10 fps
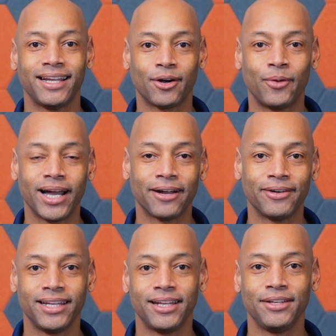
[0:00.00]
acquire
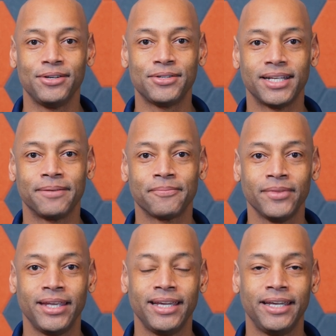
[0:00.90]
it and use it
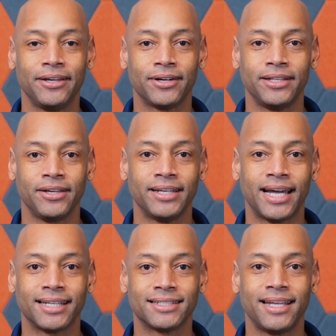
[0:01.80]
here in the
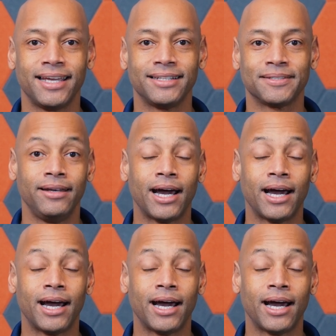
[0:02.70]
United States.